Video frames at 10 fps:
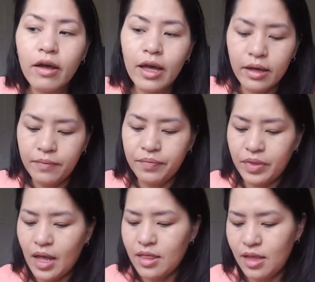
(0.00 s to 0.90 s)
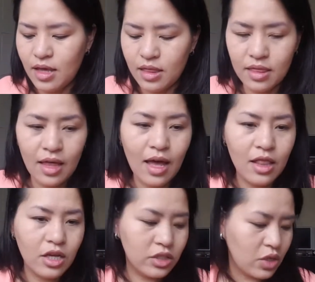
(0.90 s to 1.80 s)
okay, I think that
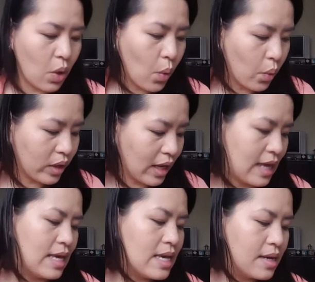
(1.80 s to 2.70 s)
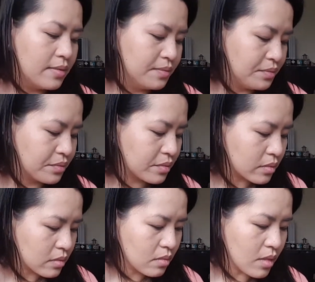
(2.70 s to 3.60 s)
looks okay.
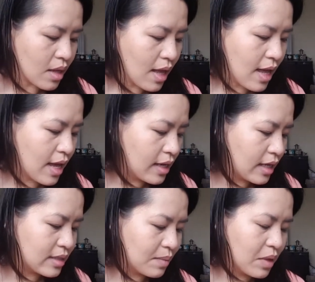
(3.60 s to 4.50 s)
And next I'm